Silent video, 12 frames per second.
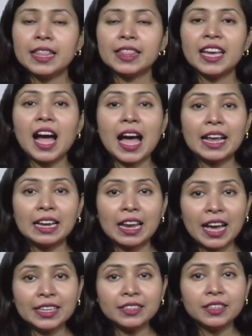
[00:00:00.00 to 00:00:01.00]
they
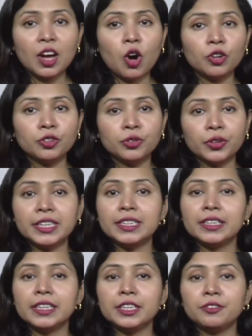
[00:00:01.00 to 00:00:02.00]
highlight the
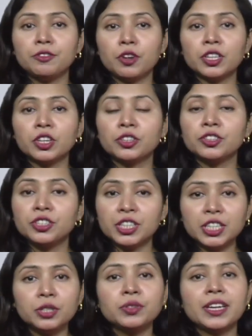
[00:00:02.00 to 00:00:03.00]
ongoing need for
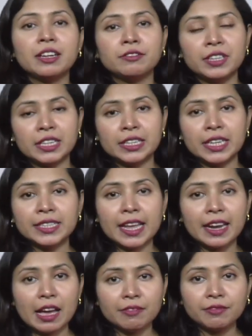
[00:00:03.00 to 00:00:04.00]
continued awareness
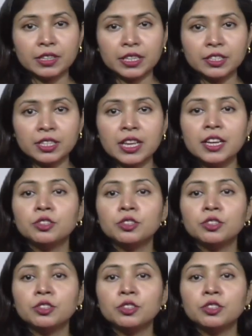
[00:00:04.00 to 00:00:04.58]
and efforts